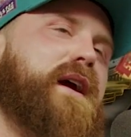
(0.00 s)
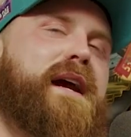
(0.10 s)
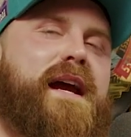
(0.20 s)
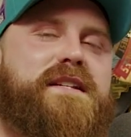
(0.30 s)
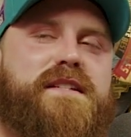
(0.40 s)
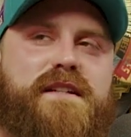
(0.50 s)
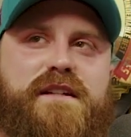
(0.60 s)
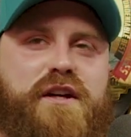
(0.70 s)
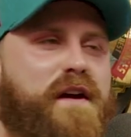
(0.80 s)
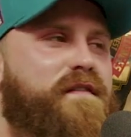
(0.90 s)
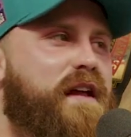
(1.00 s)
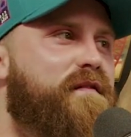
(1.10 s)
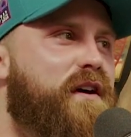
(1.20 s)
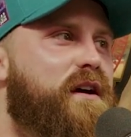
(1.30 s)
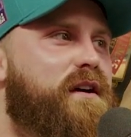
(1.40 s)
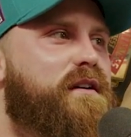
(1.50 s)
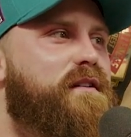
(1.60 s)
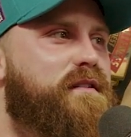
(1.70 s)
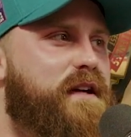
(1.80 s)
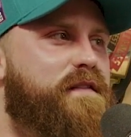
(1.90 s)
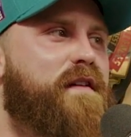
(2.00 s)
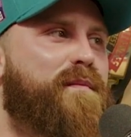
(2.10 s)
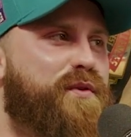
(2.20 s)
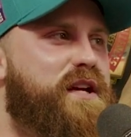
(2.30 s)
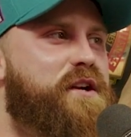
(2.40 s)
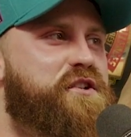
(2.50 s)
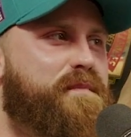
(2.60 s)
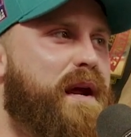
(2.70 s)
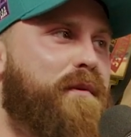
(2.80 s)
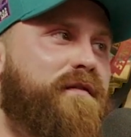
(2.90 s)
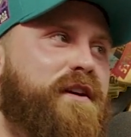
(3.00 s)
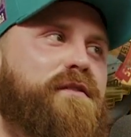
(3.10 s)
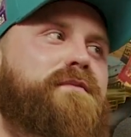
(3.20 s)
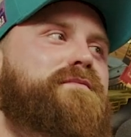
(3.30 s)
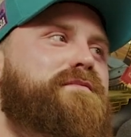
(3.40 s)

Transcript: Sure, I guess. Bucks. Yeah, if they have I would. If they have a percentage of pay per view.